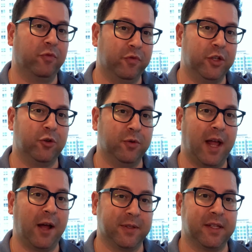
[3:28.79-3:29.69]
viewed
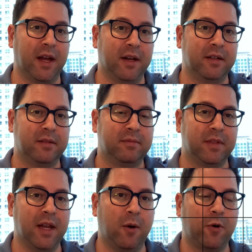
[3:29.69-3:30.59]
outside the
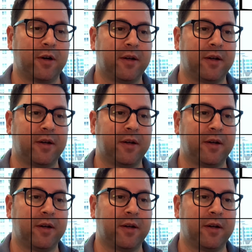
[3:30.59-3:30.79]
network.